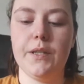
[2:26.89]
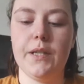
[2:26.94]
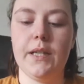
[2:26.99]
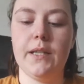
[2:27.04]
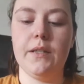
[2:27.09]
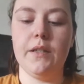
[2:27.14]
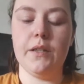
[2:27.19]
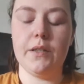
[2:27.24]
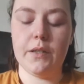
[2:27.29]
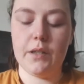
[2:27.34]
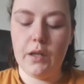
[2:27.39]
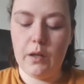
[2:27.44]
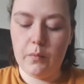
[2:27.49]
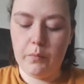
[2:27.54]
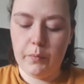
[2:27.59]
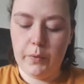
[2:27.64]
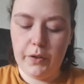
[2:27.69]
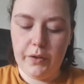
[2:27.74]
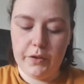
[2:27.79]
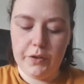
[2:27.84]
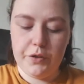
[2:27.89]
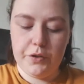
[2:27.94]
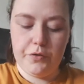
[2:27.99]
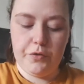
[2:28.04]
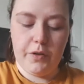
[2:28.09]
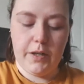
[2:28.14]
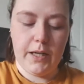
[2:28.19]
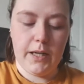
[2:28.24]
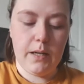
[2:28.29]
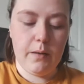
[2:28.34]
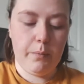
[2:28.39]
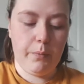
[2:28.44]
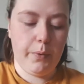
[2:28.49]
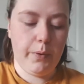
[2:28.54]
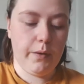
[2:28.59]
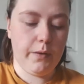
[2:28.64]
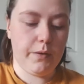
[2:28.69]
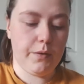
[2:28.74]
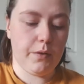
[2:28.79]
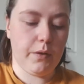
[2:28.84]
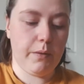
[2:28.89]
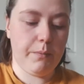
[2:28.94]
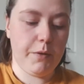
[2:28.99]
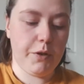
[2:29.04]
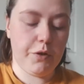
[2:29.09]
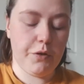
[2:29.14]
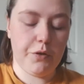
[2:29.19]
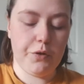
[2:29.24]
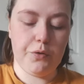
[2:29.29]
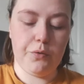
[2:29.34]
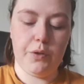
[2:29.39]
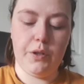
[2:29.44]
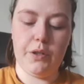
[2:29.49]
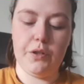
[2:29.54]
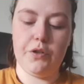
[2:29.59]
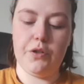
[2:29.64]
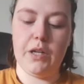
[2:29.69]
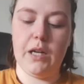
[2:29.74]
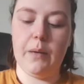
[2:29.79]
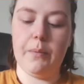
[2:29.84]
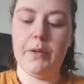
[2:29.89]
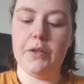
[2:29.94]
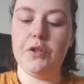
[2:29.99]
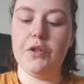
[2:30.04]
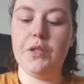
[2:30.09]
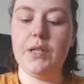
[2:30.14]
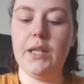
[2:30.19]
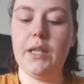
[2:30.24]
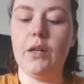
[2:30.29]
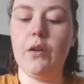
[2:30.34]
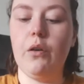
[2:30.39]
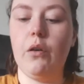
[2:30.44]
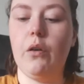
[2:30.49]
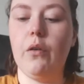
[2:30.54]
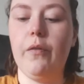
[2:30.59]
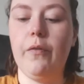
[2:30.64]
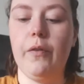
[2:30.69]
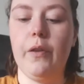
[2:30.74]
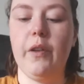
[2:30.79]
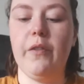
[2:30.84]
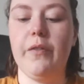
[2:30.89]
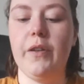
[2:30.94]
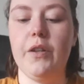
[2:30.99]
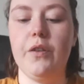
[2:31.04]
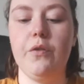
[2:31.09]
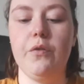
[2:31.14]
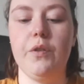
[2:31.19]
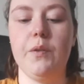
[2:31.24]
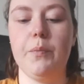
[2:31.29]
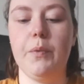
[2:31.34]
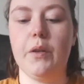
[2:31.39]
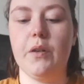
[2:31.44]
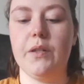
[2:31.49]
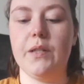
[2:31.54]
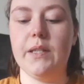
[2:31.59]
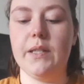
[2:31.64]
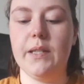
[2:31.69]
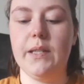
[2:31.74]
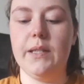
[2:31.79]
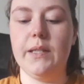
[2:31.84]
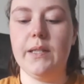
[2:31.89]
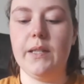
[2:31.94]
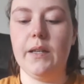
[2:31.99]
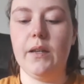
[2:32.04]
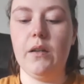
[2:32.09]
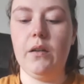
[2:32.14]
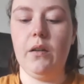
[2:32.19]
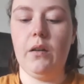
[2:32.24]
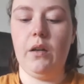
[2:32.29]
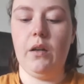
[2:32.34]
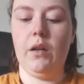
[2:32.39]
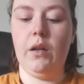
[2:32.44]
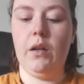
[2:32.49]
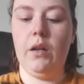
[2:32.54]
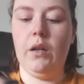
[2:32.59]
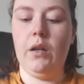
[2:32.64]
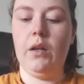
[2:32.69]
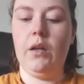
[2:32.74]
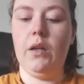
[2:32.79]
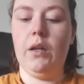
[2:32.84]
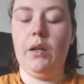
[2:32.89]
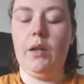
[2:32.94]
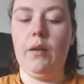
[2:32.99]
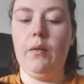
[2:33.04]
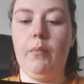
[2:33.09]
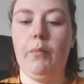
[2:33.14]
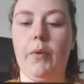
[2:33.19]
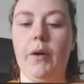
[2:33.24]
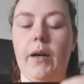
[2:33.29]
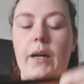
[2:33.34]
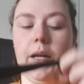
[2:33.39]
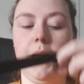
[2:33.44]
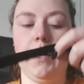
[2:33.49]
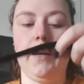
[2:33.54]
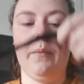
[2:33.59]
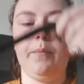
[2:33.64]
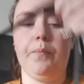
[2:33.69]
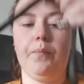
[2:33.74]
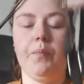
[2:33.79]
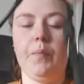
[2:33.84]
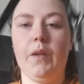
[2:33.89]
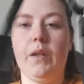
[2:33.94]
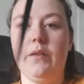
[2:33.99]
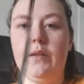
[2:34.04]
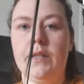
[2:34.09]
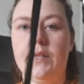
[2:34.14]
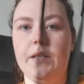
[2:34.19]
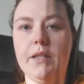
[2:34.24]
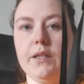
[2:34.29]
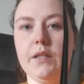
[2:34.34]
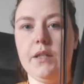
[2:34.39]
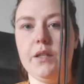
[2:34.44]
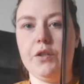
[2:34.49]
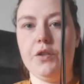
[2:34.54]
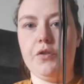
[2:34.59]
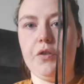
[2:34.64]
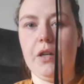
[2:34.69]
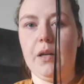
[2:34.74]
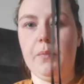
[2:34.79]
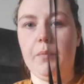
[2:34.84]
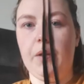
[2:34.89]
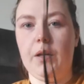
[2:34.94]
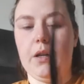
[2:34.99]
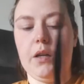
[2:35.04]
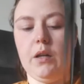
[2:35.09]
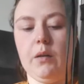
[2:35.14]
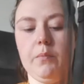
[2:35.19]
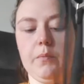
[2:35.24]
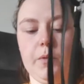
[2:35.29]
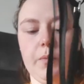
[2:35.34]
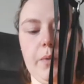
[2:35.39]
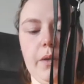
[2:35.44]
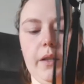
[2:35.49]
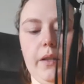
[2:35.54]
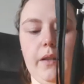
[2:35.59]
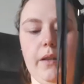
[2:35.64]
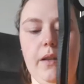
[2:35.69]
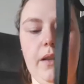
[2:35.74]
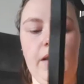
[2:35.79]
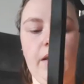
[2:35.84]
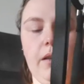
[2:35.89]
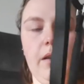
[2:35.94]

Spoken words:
It does come with a strap. So let me just show you the strap. I just take it off for the videos because it's easier. But this is the strap that comes with it.